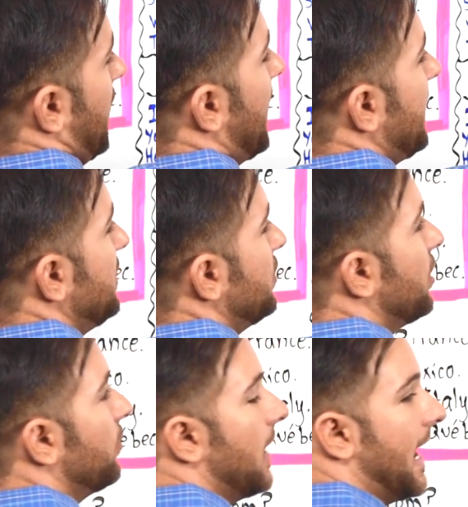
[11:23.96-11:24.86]
I
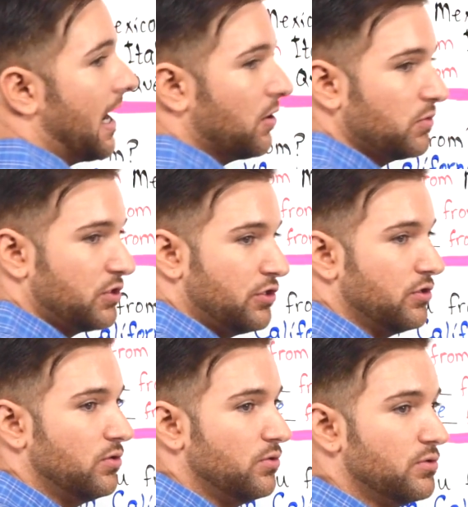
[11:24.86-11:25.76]
know how
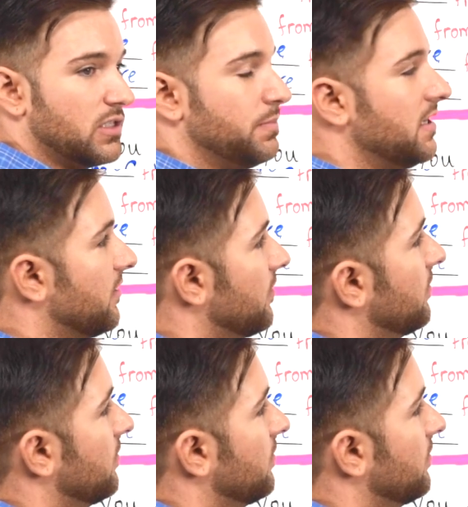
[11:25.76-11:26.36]
to speak